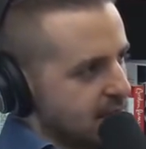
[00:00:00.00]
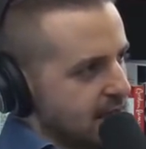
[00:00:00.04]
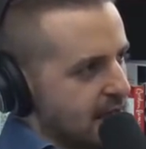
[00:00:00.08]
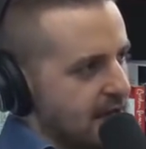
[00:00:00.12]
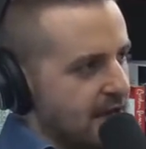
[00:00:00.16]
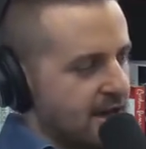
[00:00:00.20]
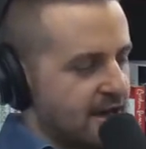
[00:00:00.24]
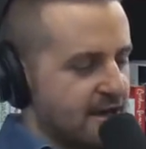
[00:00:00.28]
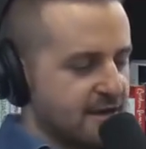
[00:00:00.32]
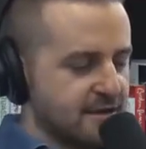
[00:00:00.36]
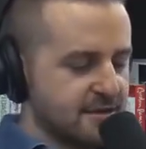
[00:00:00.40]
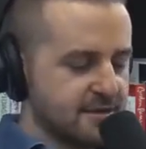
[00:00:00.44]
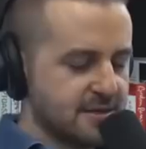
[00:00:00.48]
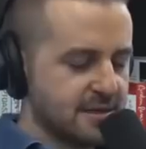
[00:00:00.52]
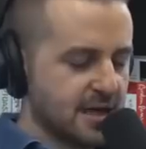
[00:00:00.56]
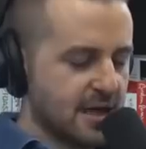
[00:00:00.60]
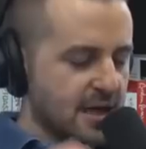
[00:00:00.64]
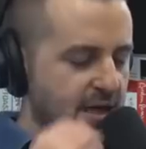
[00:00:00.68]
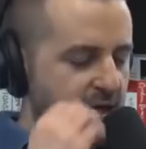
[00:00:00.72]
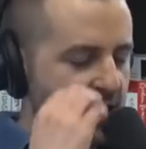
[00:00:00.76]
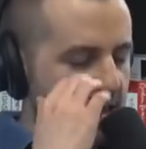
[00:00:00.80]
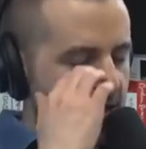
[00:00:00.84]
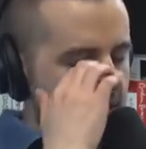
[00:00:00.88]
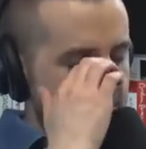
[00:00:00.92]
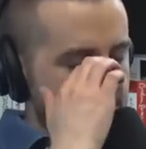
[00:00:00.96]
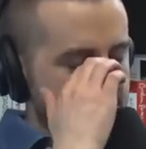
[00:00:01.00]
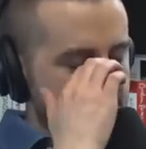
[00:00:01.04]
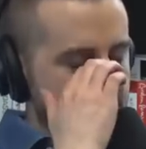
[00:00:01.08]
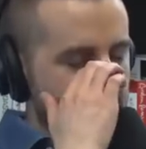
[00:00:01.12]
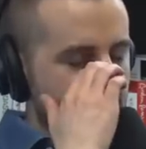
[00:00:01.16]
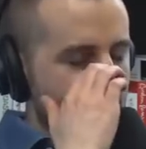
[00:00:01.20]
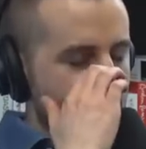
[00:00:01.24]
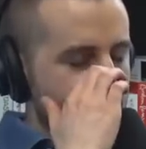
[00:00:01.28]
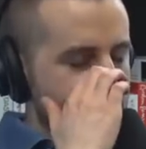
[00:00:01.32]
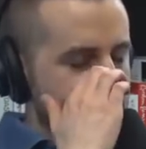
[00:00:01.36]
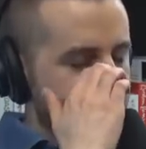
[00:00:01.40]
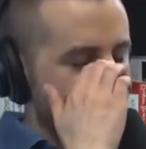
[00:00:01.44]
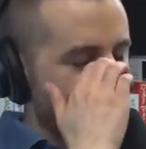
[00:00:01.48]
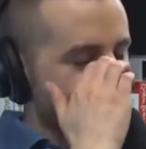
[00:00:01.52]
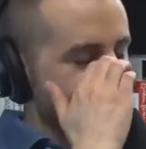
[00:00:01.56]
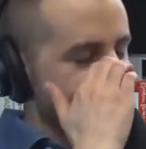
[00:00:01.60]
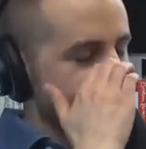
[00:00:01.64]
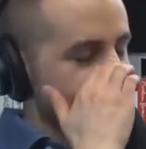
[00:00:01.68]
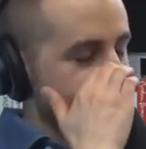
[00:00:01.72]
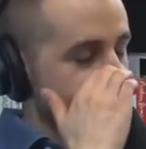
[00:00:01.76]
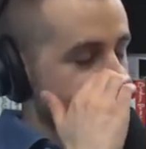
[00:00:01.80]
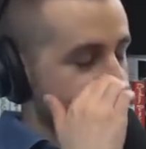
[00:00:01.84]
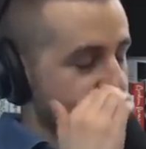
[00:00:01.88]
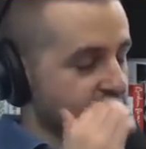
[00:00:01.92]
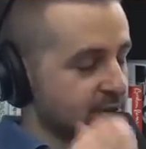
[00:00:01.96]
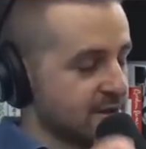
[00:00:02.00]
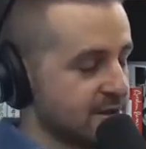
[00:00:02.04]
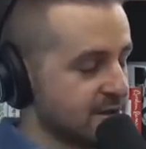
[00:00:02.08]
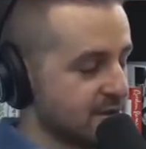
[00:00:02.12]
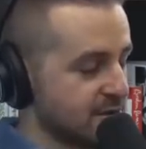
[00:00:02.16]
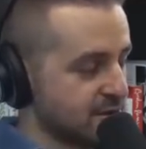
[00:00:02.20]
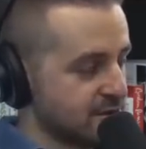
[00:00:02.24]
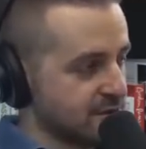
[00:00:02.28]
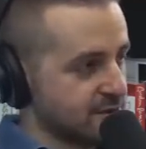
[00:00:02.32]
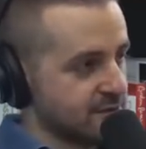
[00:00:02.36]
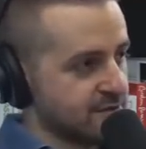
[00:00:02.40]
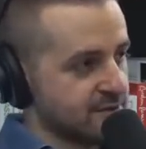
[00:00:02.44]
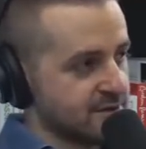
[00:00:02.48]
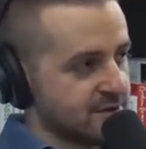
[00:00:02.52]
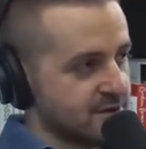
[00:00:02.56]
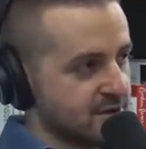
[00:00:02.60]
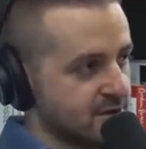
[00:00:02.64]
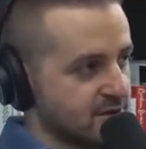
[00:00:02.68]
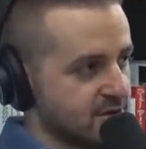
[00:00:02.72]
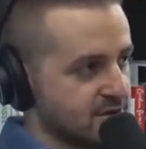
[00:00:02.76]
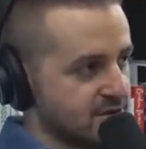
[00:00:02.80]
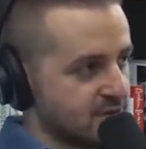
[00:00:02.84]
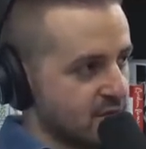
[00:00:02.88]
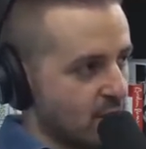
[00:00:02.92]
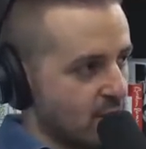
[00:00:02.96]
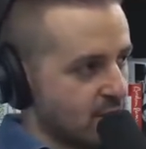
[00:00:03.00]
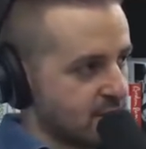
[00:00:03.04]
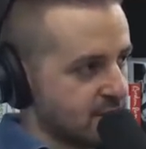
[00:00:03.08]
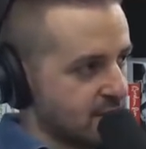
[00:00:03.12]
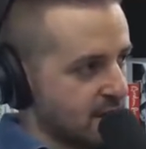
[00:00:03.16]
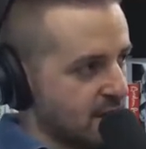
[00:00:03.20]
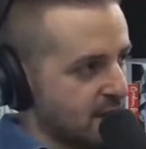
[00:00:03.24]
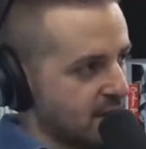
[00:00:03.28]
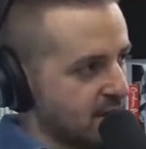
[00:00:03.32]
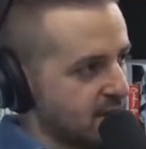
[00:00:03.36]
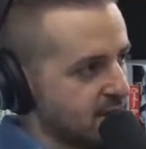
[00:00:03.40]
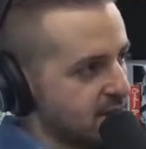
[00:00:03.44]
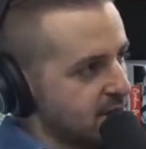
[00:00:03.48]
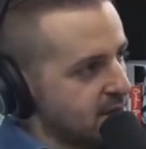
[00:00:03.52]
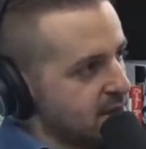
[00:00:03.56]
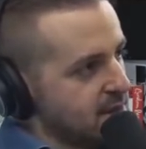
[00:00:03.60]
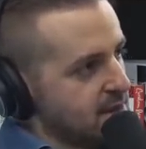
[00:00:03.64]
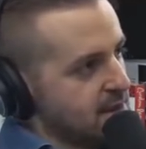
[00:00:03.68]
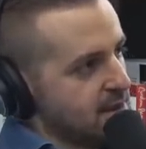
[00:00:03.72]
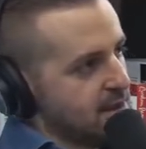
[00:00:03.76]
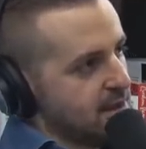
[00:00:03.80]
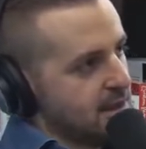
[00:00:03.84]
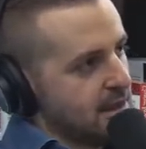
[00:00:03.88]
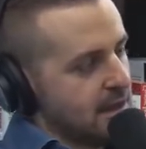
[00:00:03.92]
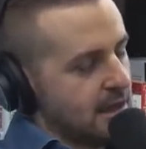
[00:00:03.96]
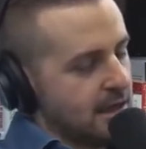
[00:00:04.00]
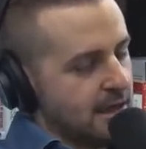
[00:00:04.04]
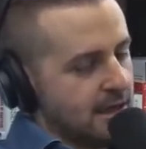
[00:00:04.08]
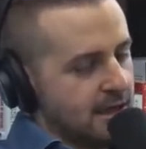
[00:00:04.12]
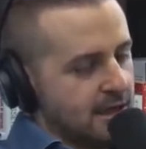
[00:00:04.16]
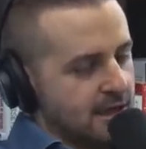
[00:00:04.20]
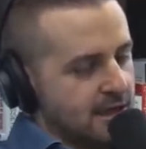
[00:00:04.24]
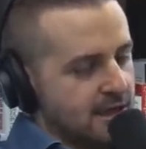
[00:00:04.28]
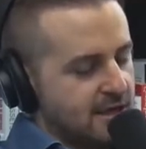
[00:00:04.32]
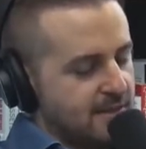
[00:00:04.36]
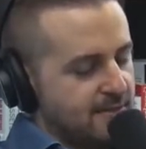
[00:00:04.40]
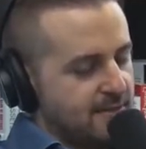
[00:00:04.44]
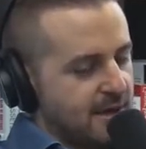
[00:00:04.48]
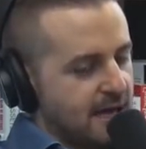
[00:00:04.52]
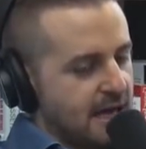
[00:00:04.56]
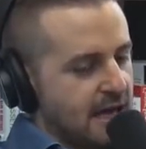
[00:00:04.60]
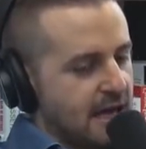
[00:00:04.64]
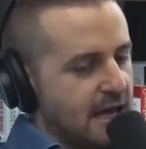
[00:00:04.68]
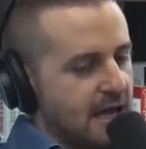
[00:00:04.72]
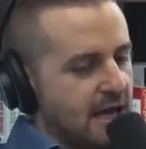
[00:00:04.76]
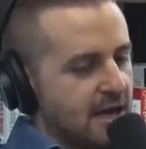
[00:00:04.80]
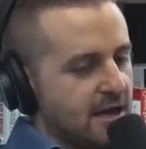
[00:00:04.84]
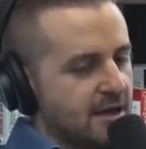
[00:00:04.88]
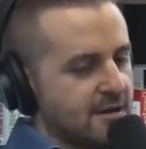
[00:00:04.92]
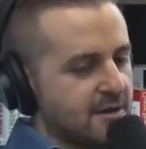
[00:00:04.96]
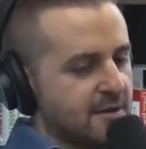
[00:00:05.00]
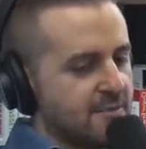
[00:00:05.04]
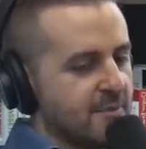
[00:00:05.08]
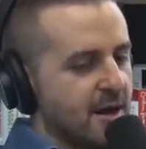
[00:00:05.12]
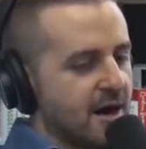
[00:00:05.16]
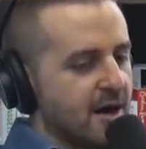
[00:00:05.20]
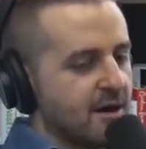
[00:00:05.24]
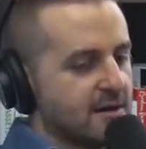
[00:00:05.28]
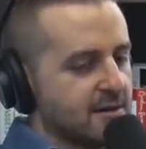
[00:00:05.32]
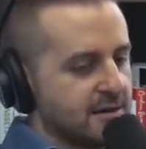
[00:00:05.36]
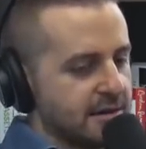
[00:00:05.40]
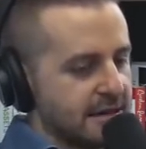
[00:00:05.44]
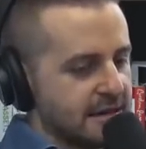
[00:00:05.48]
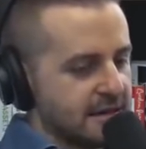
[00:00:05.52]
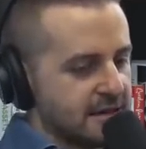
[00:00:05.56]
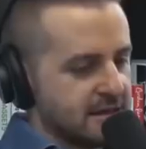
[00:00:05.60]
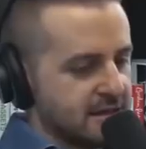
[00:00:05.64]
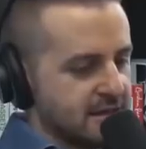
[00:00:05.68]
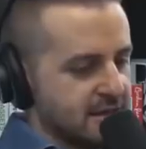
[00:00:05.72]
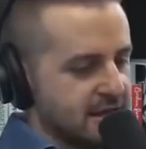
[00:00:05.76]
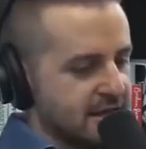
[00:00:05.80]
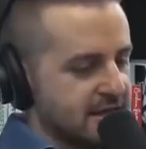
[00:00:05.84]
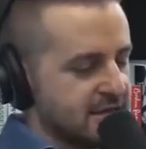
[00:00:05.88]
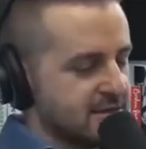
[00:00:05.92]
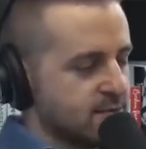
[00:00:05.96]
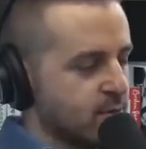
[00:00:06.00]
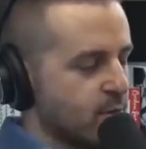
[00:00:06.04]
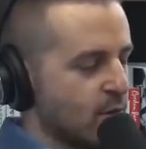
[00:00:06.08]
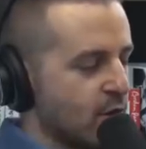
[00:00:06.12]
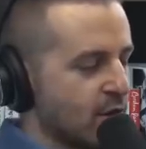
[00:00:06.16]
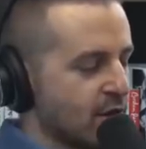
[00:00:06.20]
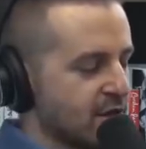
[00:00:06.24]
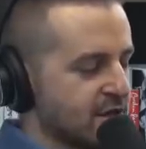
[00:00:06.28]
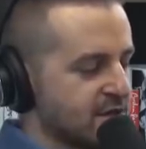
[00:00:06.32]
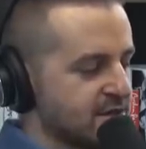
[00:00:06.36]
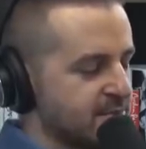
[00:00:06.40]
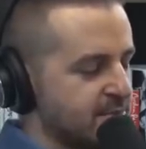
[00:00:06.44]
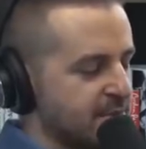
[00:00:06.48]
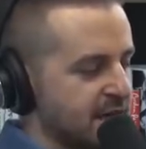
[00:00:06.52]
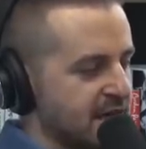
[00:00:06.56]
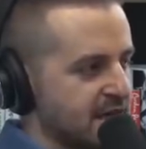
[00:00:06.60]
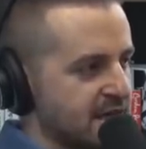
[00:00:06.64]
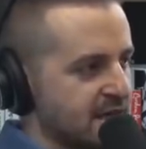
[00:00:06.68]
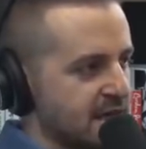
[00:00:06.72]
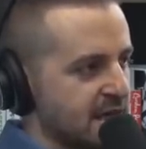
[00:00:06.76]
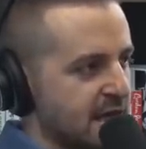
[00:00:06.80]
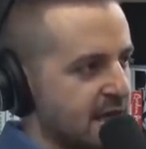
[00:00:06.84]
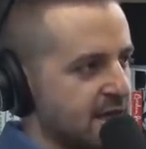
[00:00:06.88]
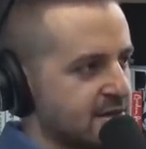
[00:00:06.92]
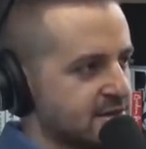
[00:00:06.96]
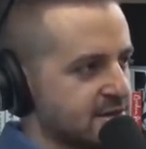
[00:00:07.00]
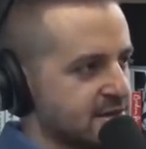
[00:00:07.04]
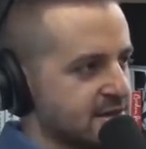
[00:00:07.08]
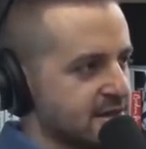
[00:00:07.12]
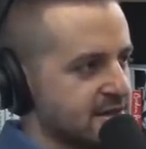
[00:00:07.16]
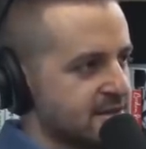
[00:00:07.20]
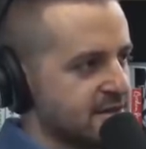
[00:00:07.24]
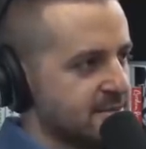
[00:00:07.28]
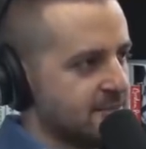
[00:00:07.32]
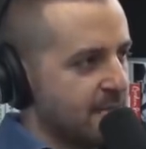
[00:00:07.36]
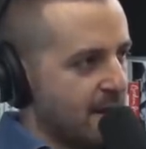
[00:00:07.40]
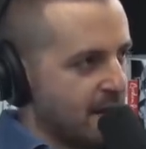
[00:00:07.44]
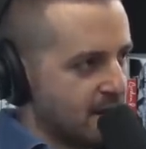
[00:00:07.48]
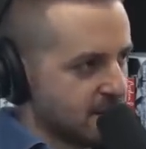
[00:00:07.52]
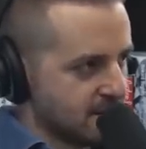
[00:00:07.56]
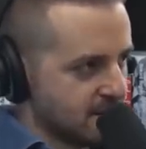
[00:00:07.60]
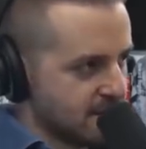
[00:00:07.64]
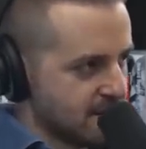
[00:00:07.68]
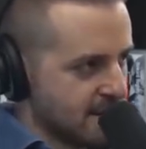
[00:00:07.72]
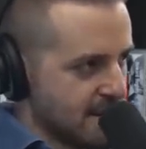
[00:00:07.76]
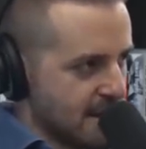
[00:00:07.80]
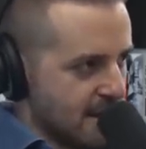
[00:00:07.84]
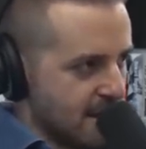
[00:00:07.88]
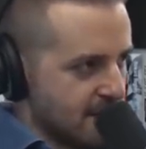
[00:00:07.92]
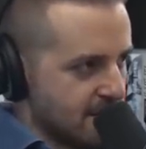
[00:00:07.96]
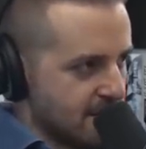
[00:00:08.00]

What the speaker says: And, you know, it's based on this research of a certain doctor. And apparently his work has been largely debunked